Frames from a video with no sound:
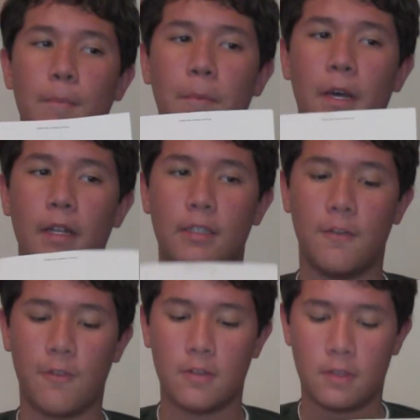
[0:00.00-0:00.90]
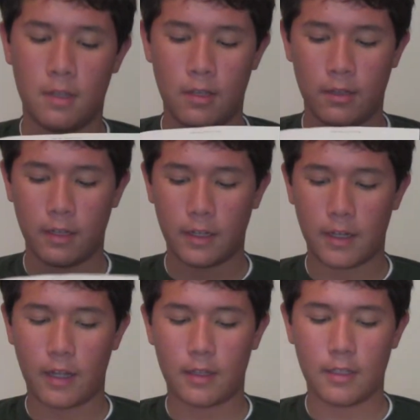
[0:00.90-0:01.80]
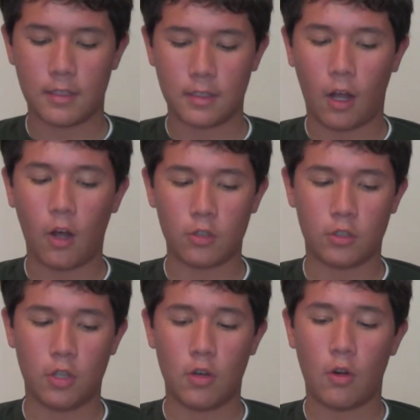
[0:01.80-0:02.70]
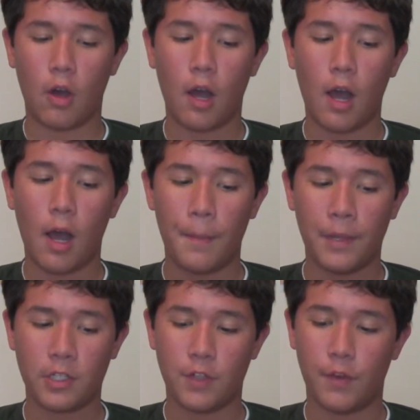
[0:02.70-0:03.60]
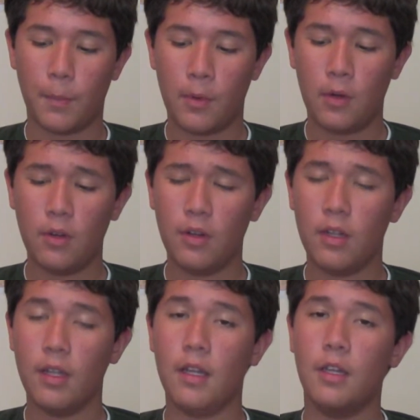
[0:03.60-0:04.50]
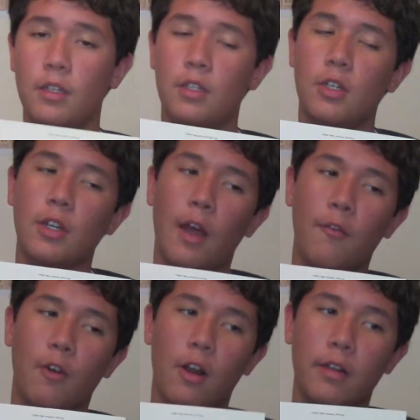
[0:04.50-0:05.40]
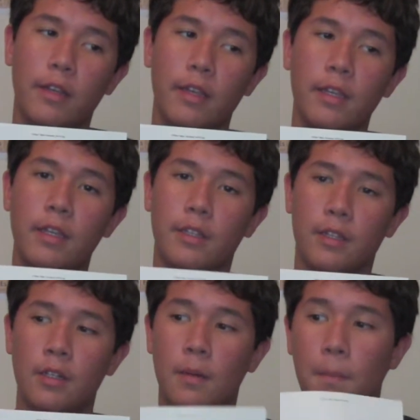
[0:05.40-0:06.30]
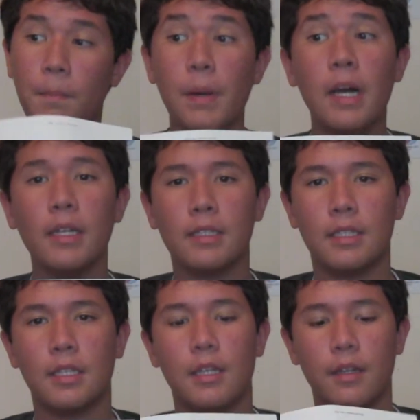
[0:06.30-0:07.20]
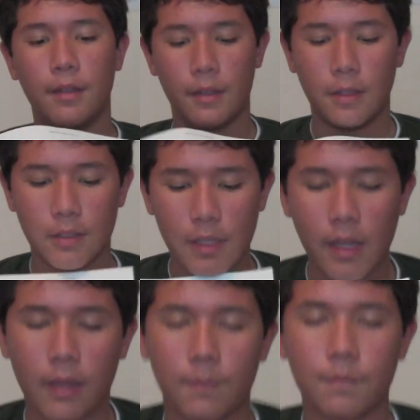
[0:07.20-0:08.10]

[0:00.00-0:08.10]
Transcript: But if you're thinking that this is also a picture of a mole, you're not wrong either. But here's the thing.